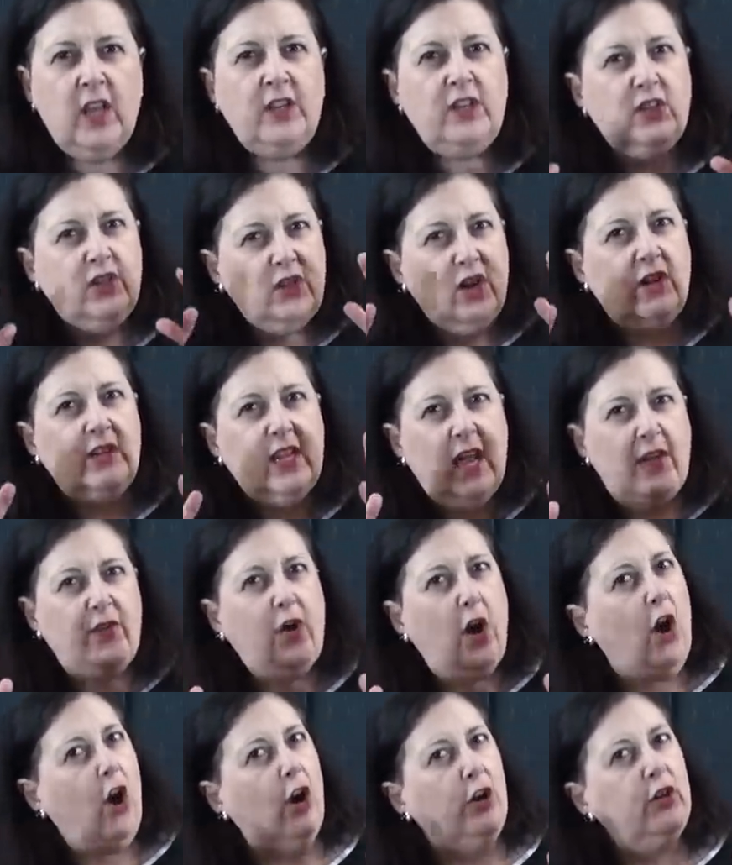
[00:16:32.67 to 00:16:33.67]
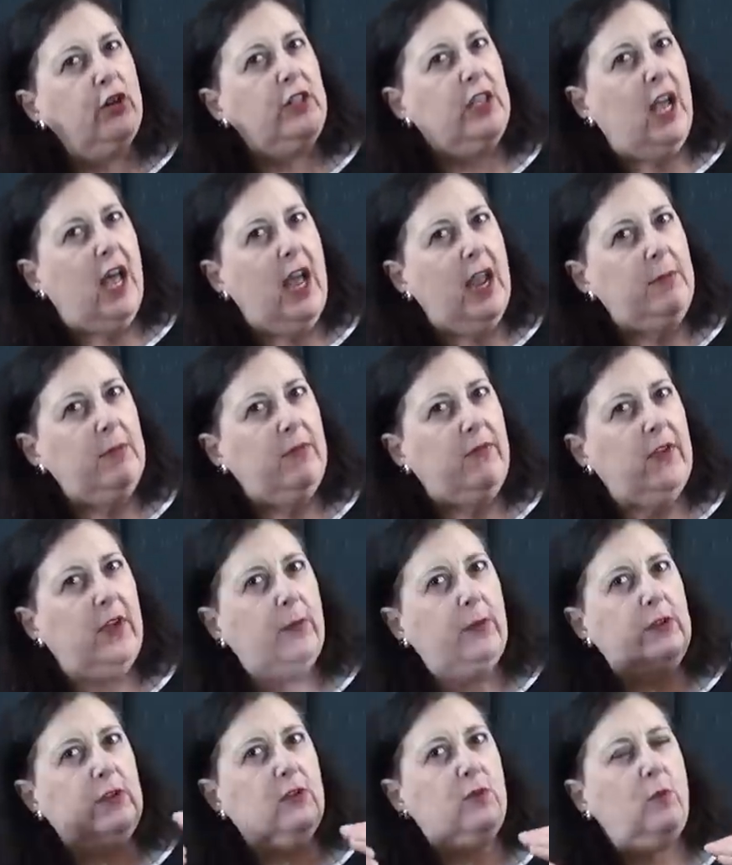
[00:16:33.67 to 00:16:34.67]
you start to have a harder time of
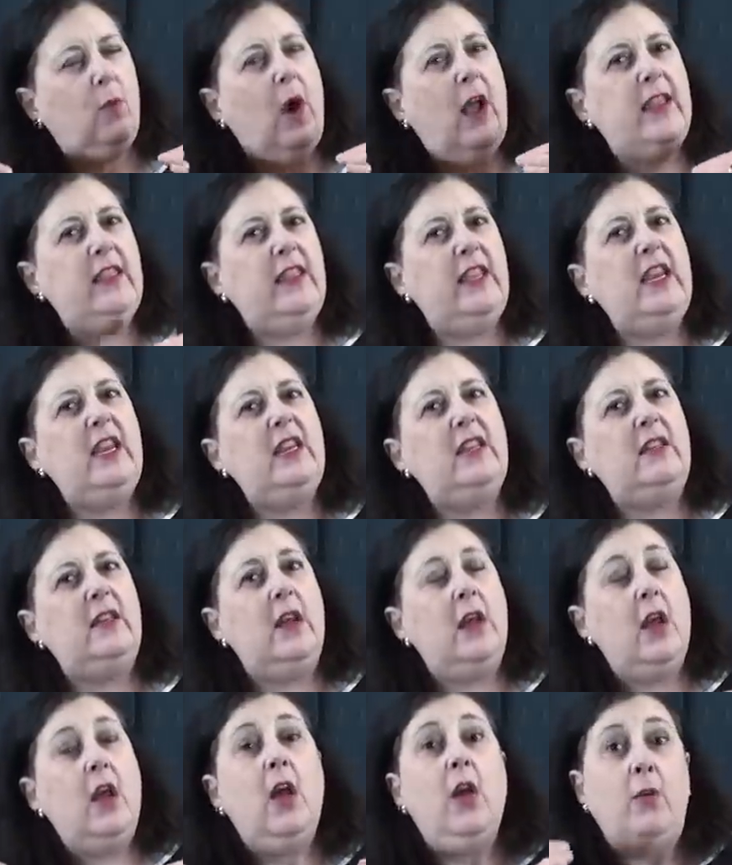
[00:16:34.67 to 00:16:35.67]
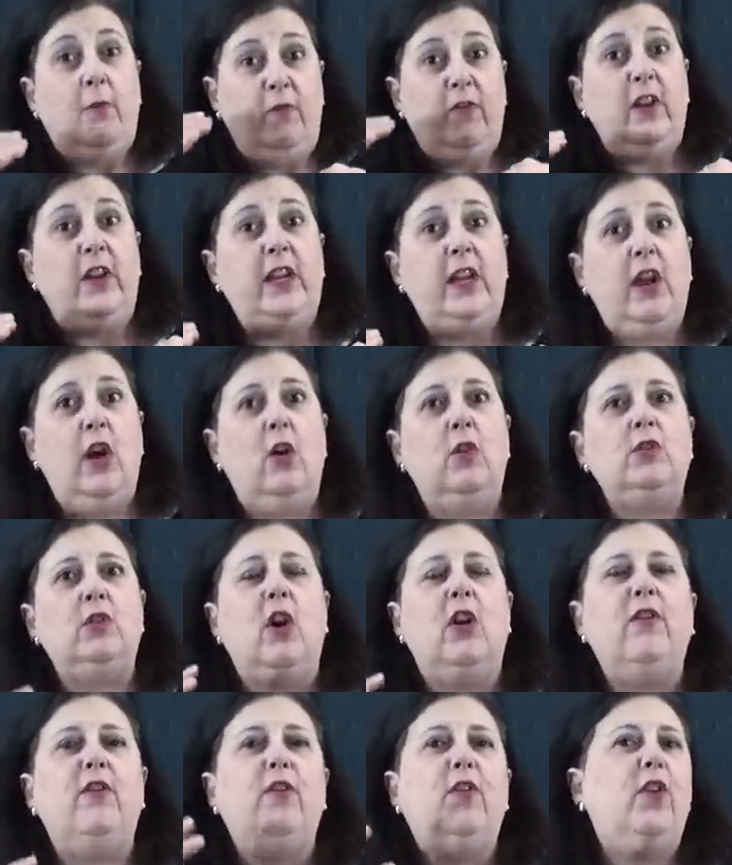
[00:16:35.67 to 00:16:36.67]
it, which is why these videos
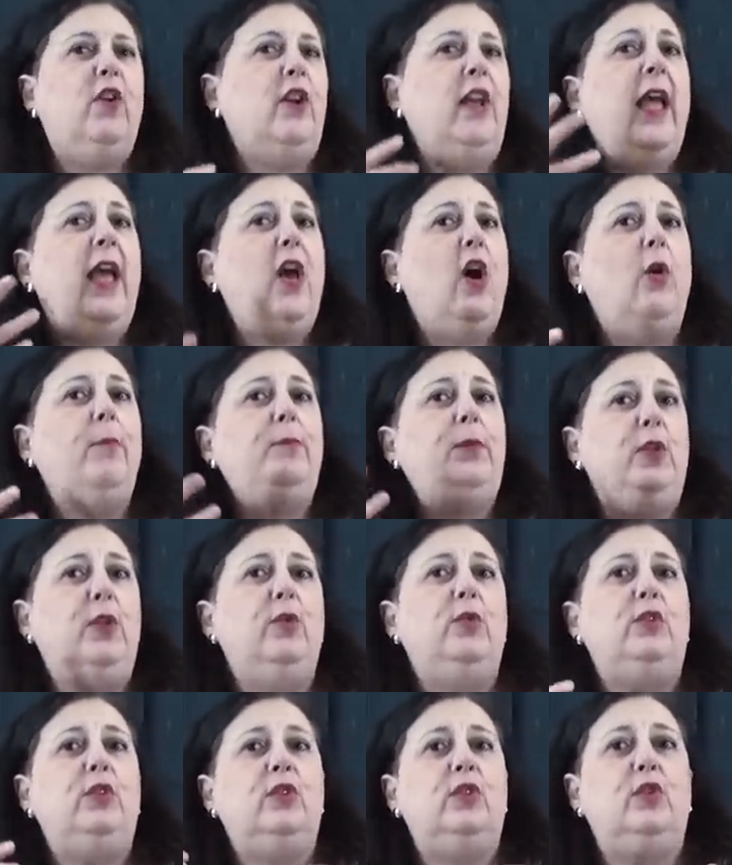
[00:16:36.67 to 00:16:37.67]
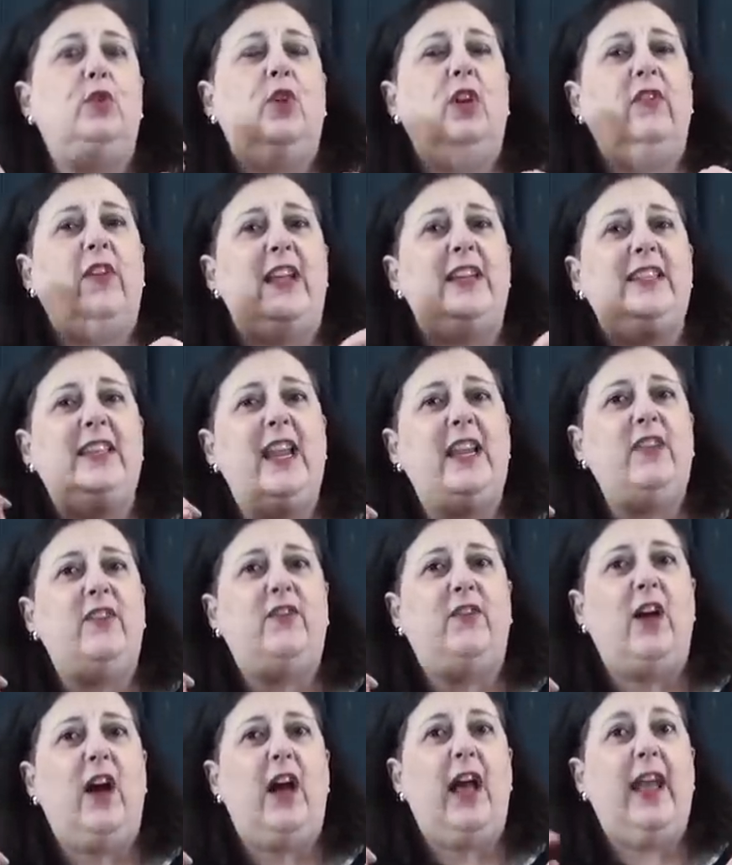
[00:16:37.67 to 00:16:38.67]
are for to help you to sort of
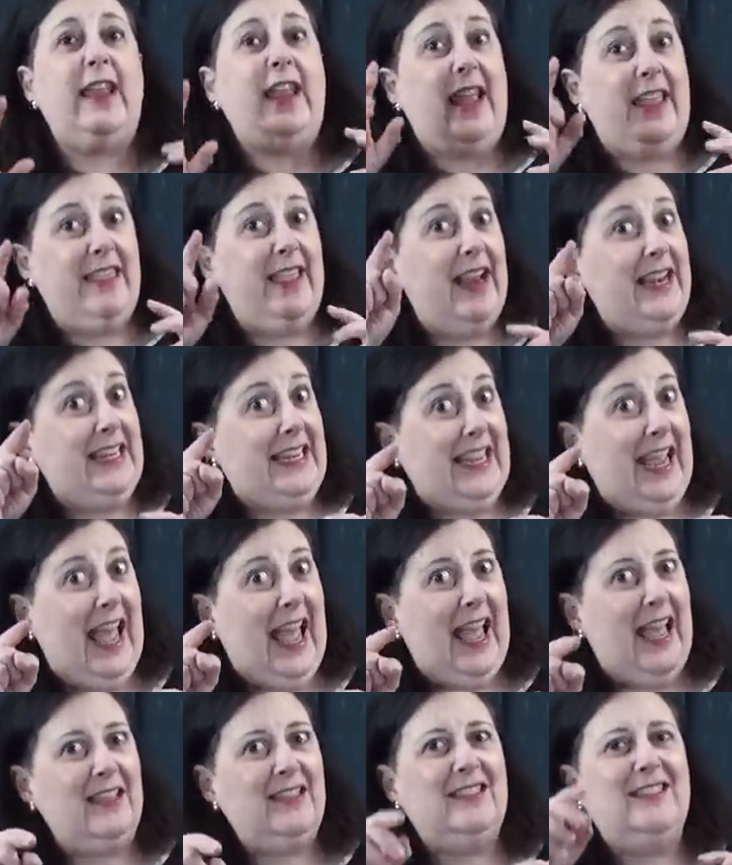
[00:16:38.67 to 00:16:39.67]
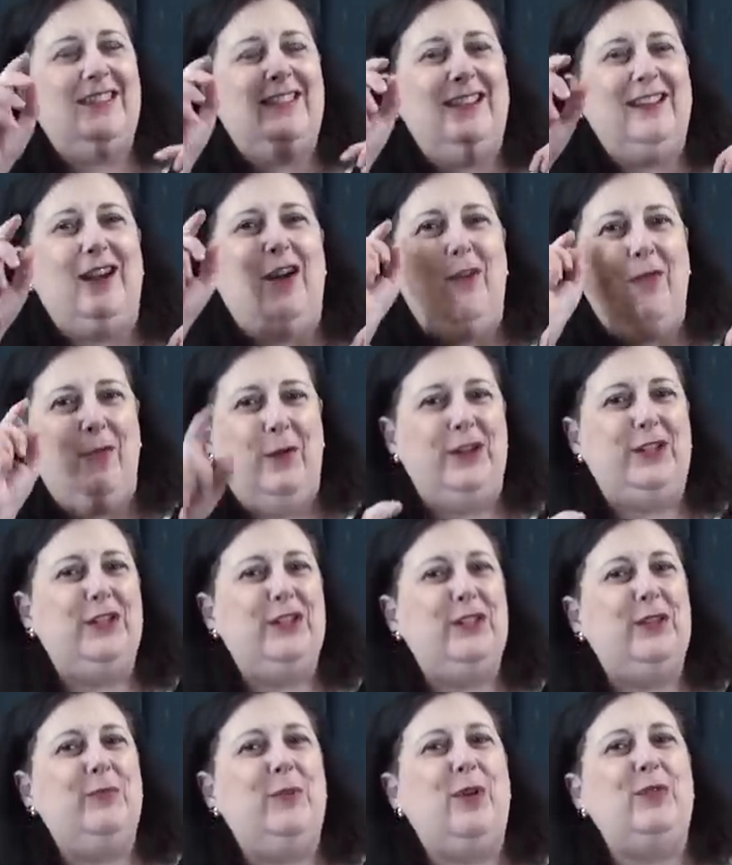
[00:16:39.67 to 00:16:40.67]
identify and then guess, you know, which
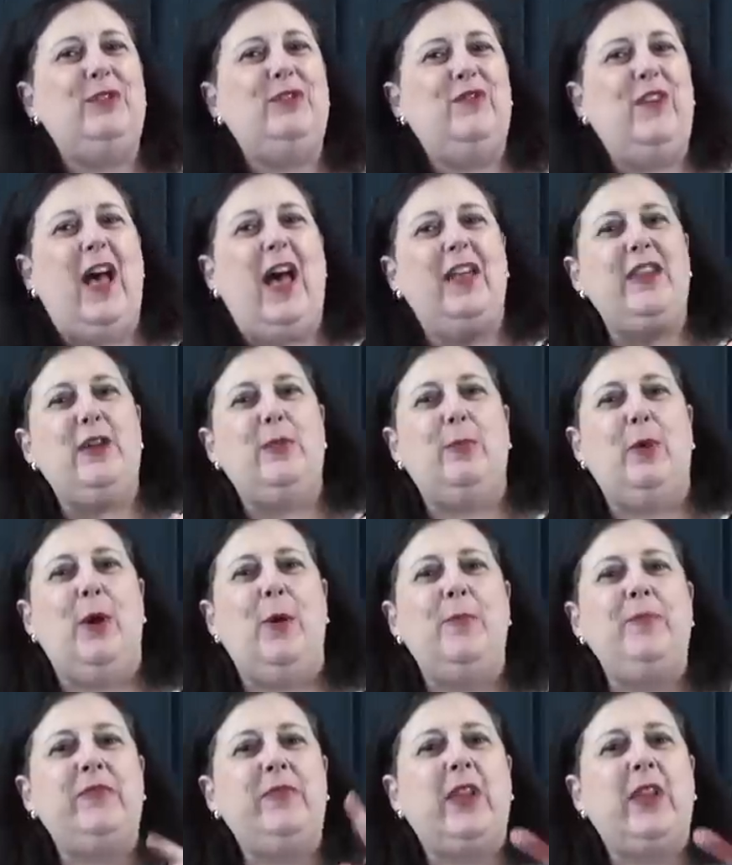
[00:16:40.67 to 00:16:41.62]
is the most valuable.